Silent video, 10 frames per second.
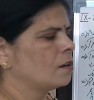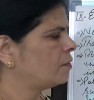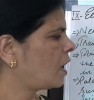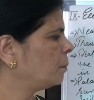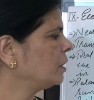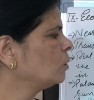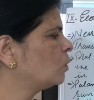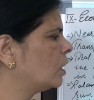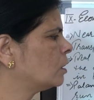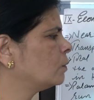farming
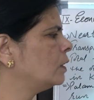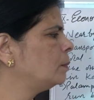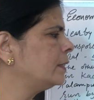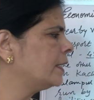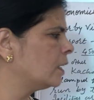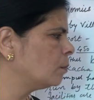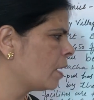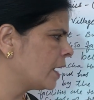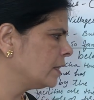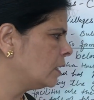work will be done
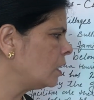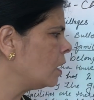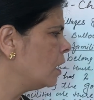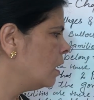by the